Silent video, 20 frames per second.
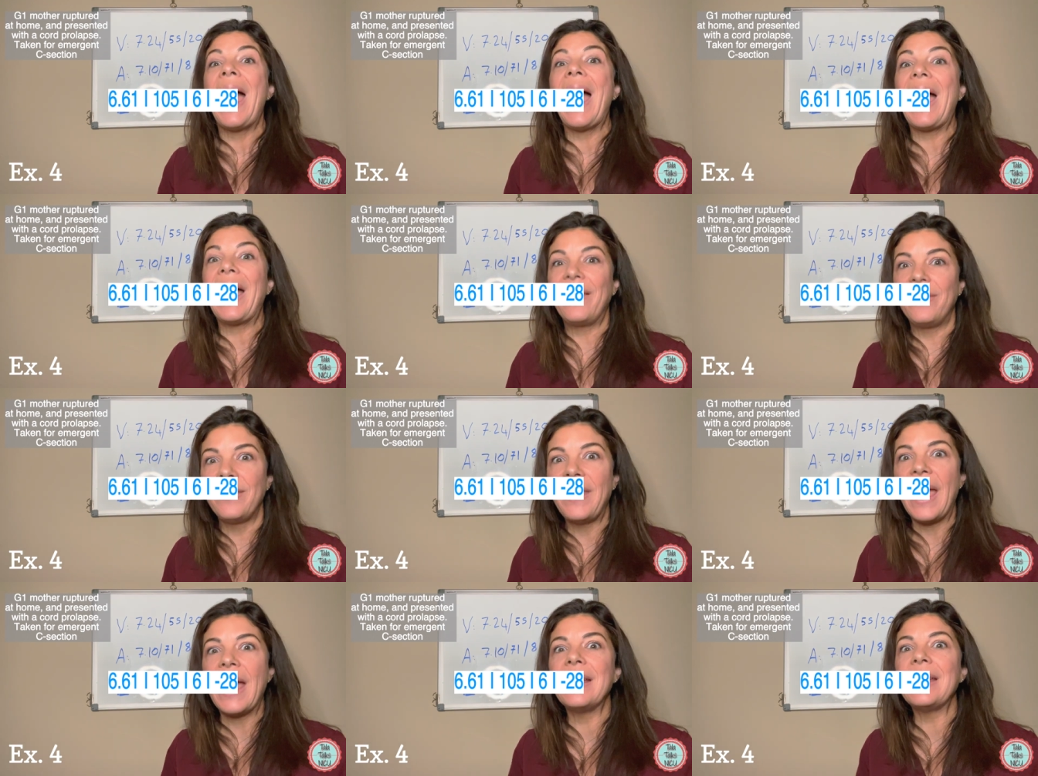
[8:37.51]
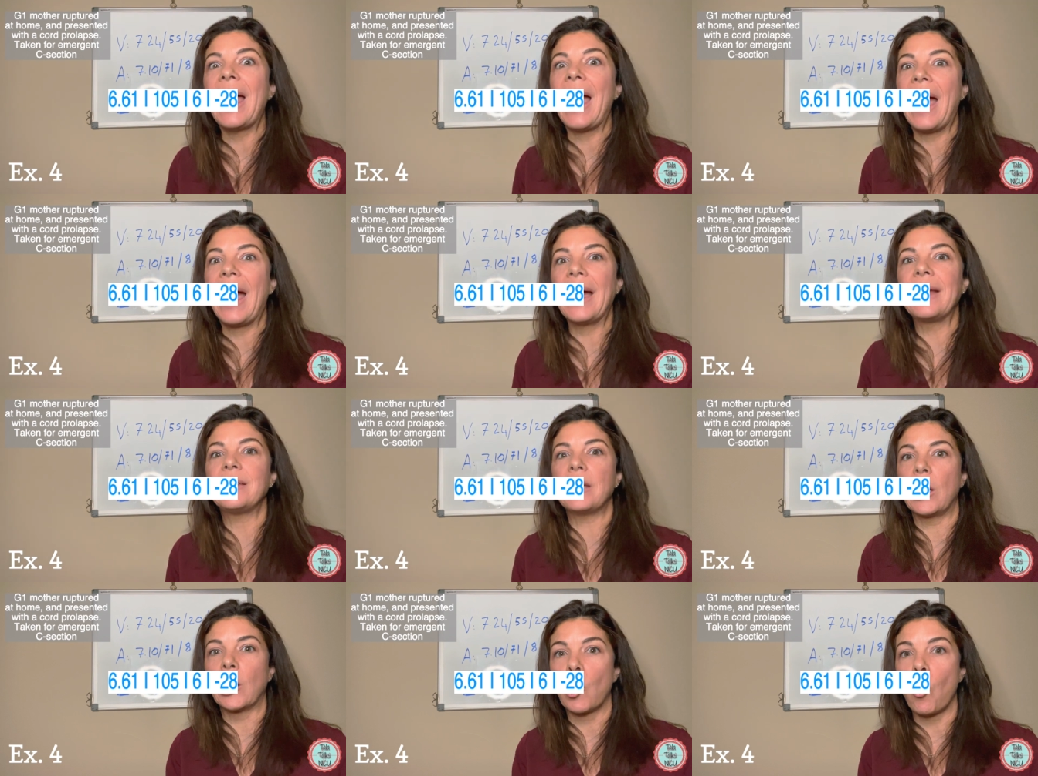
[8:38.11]
and then
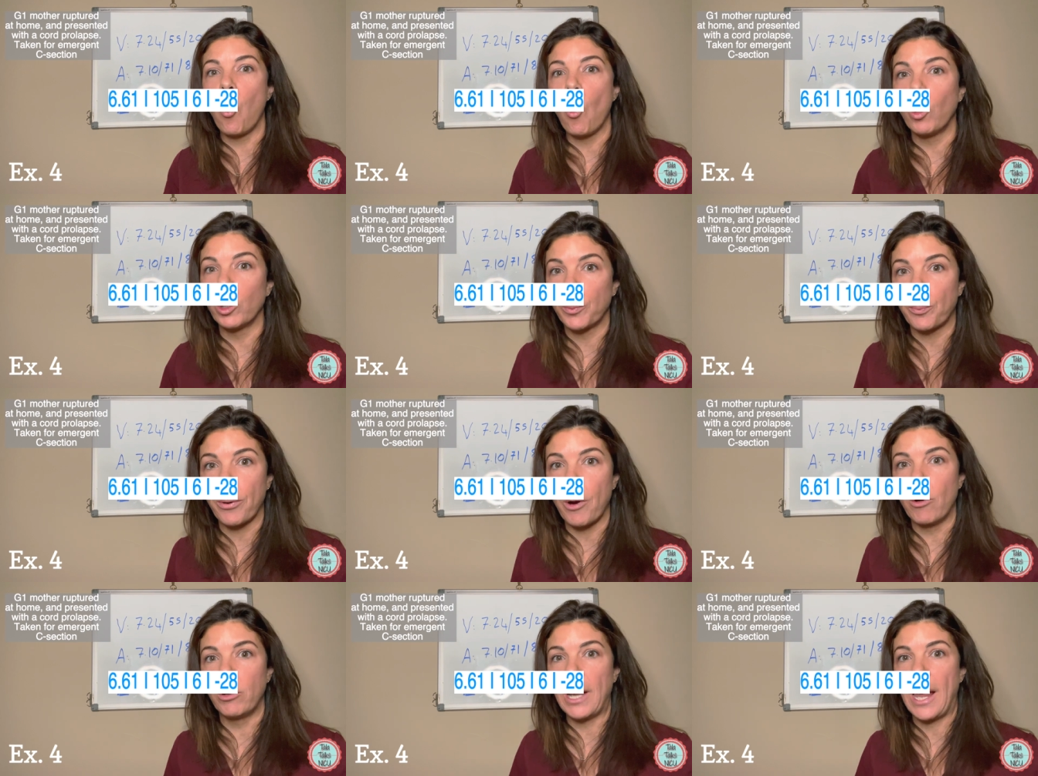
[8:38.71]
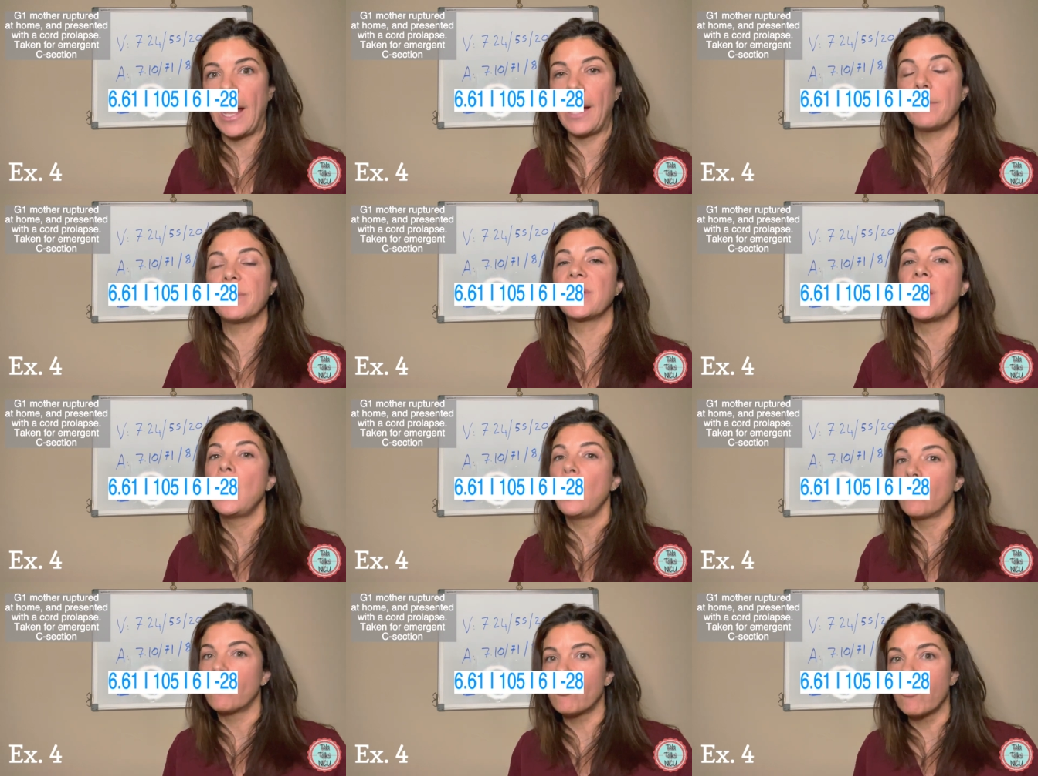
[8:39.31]
had a cord prolapse,
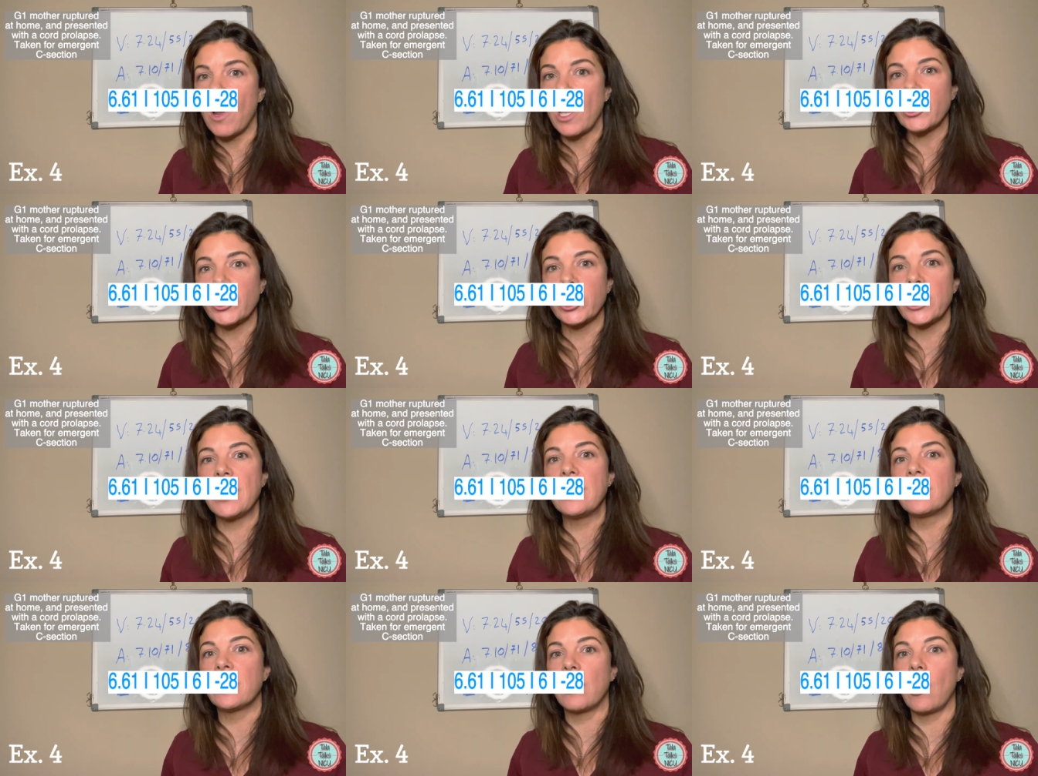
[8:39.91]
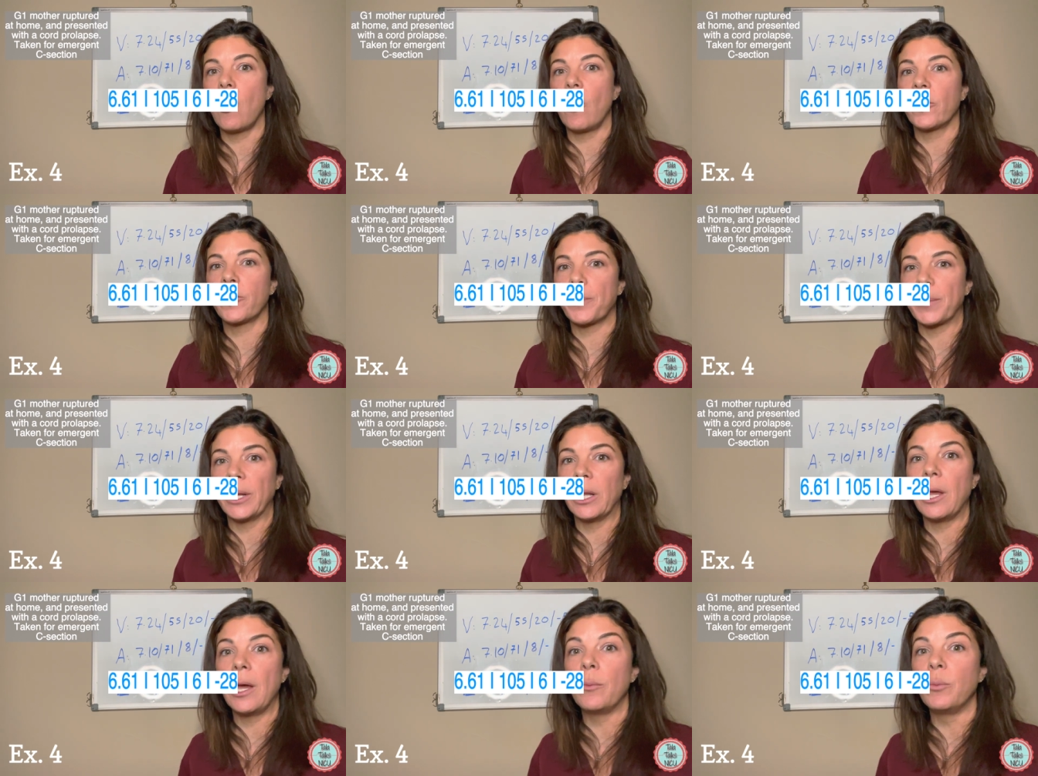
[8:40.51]
rushed into the
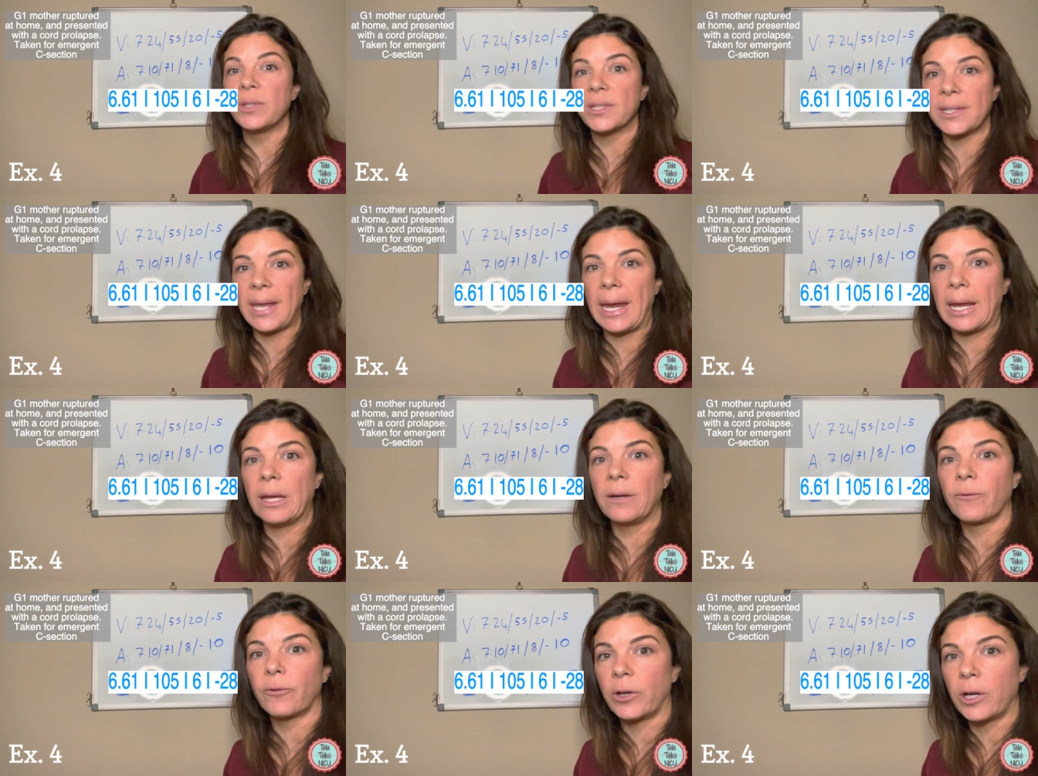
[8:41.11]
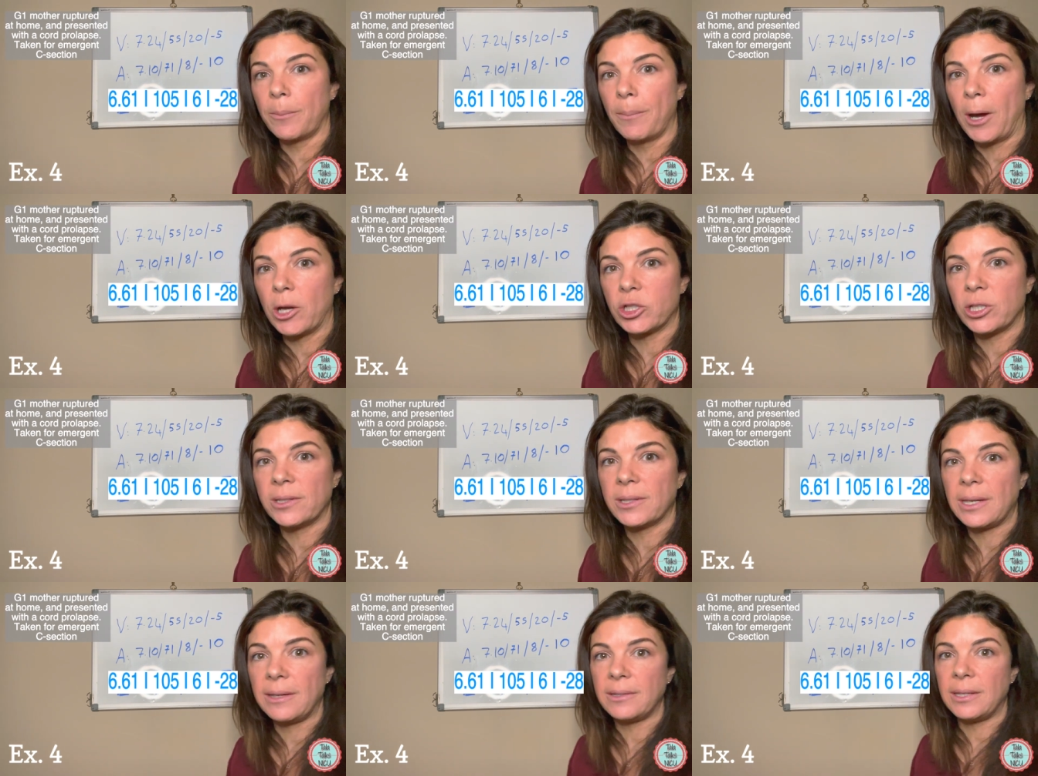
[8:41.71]
hospital and was taken for an
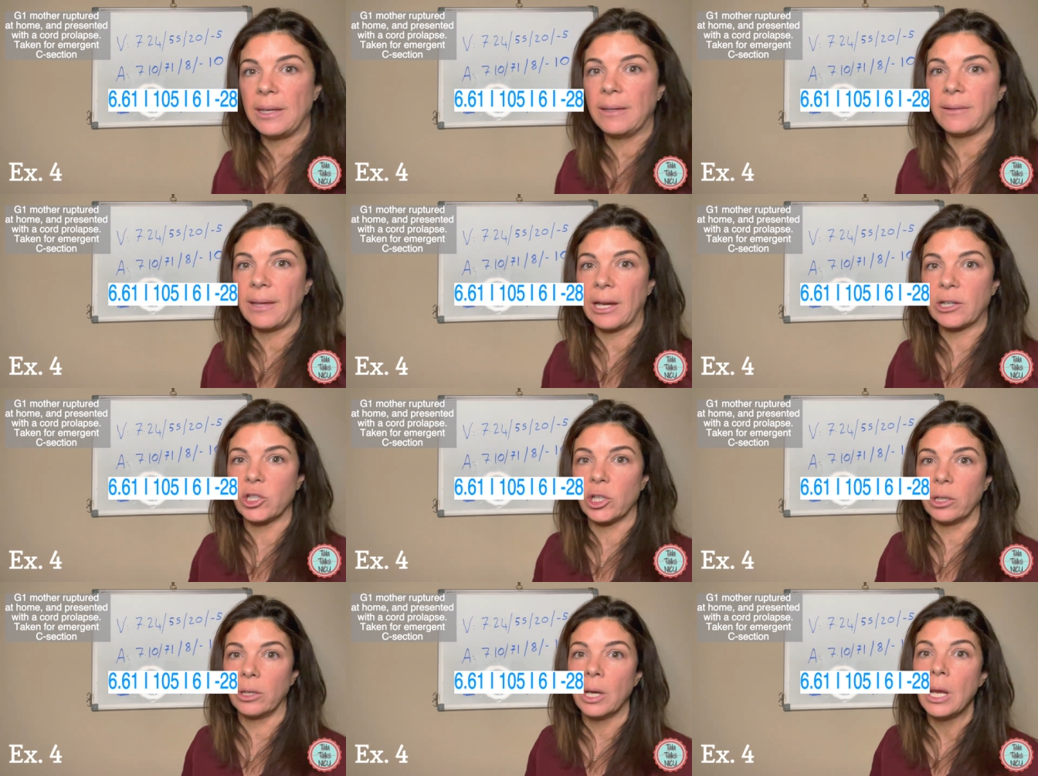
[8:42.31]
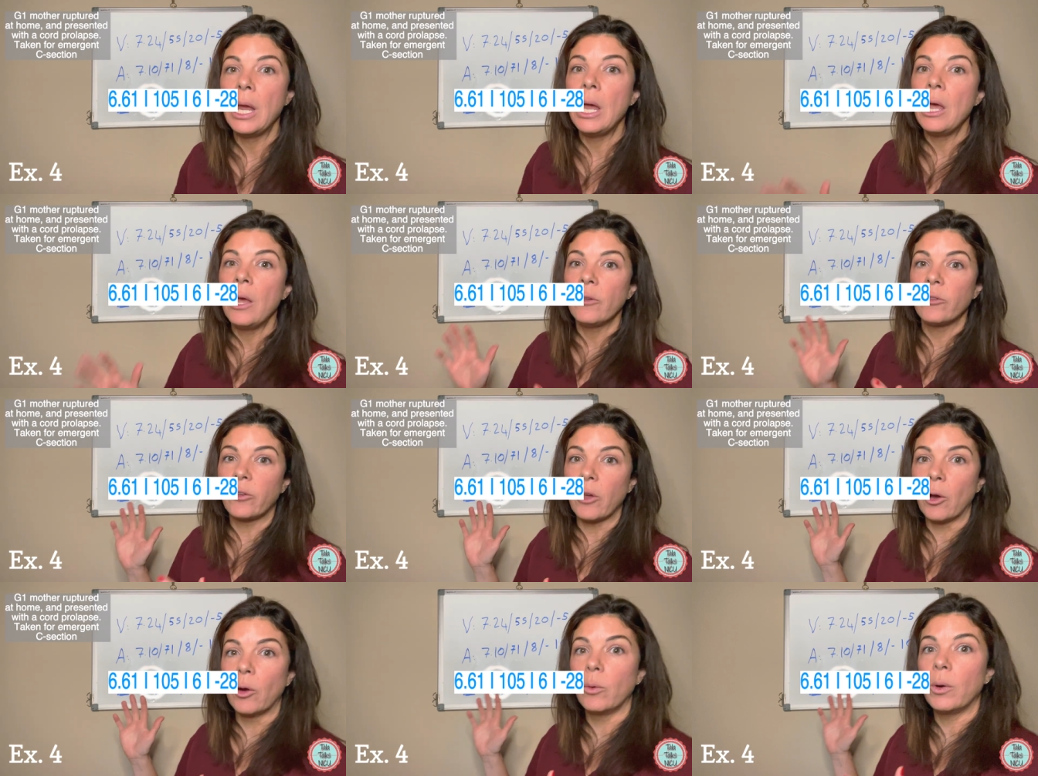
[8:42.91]
emergency C-section.
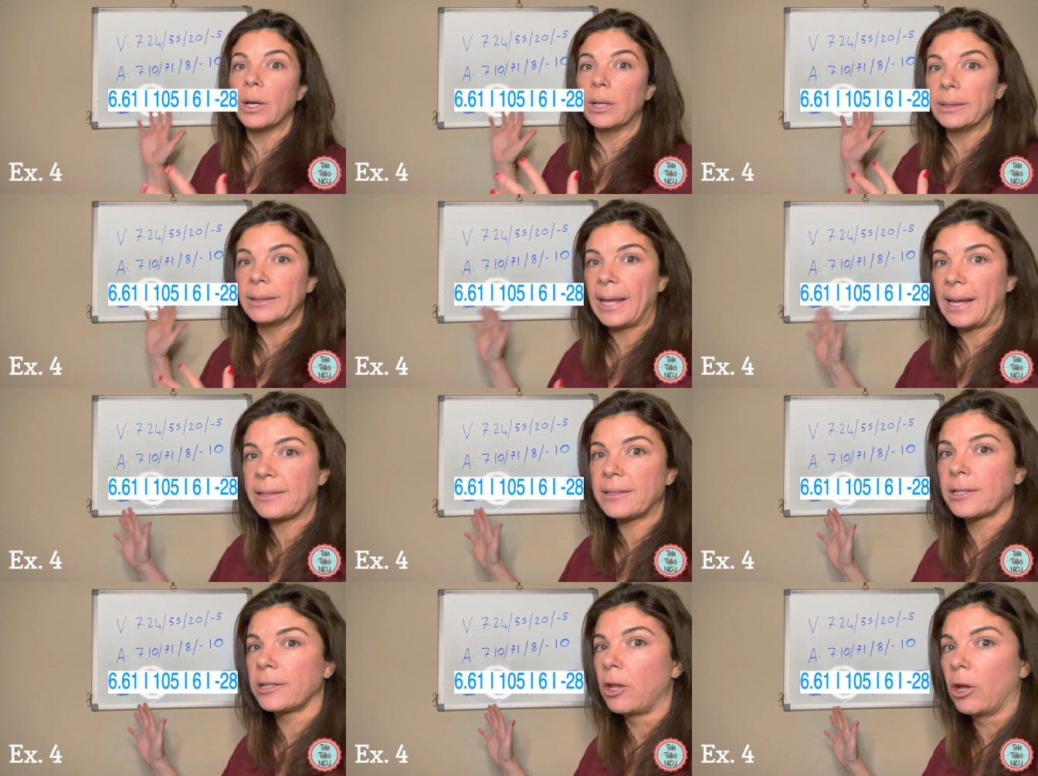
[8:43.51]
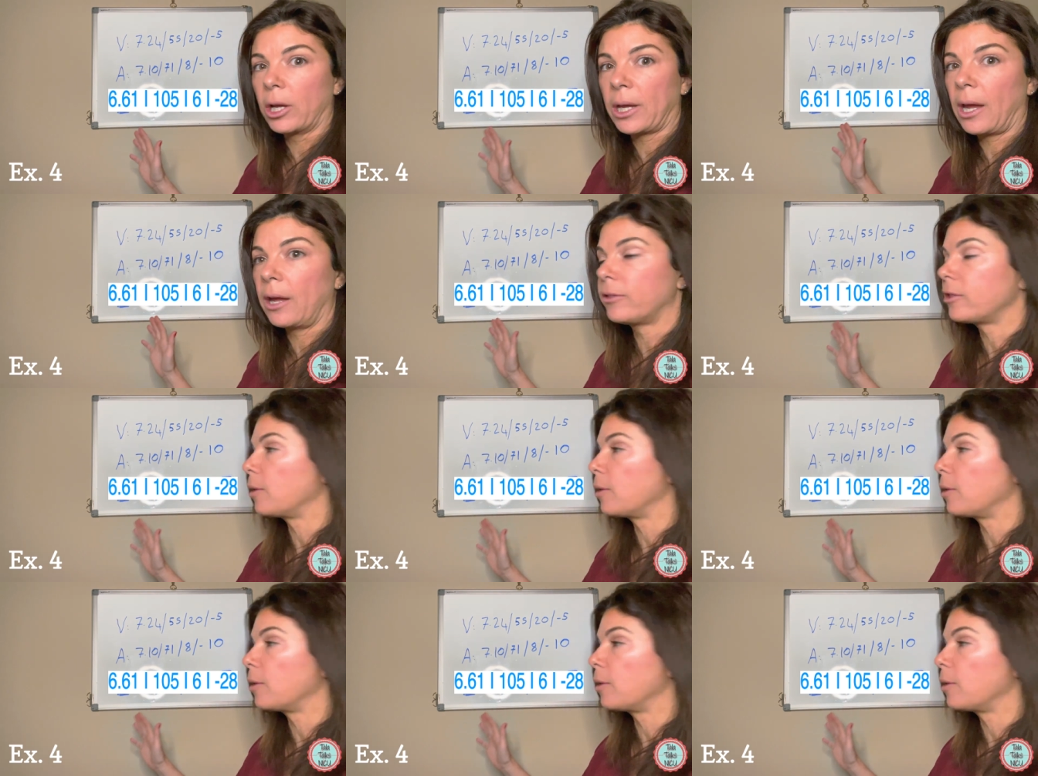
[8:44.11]
So let's look at